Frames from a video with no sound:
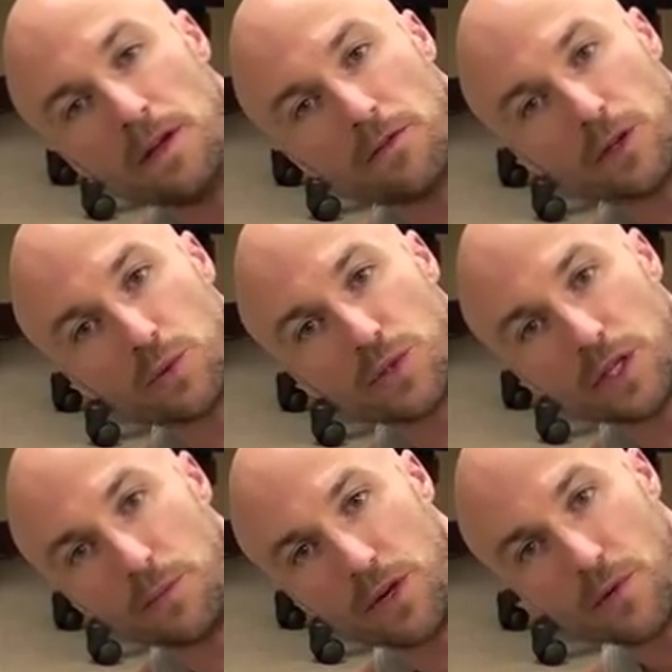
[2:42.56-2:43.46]
First one's
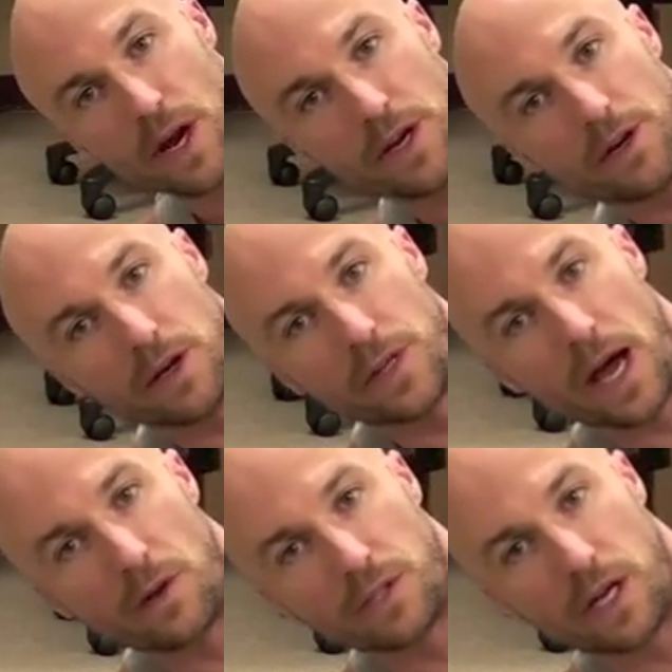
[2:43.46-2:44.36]
going to be right here on the
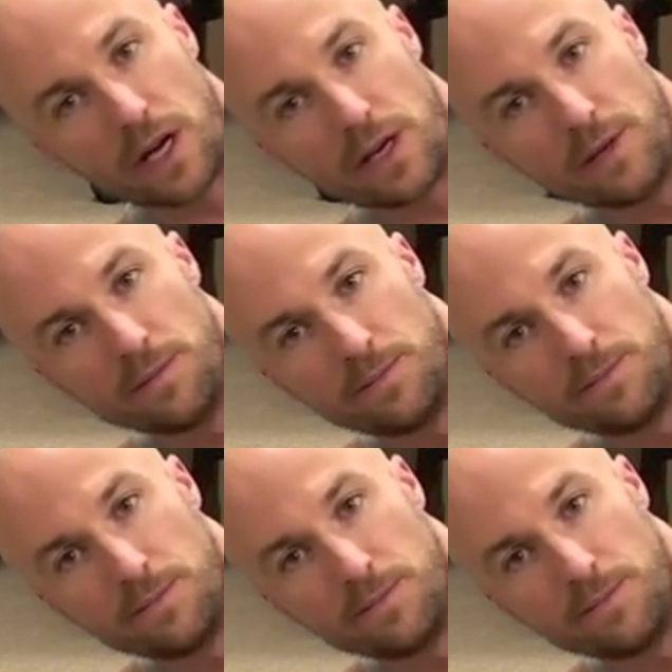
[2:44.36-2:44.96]
outside,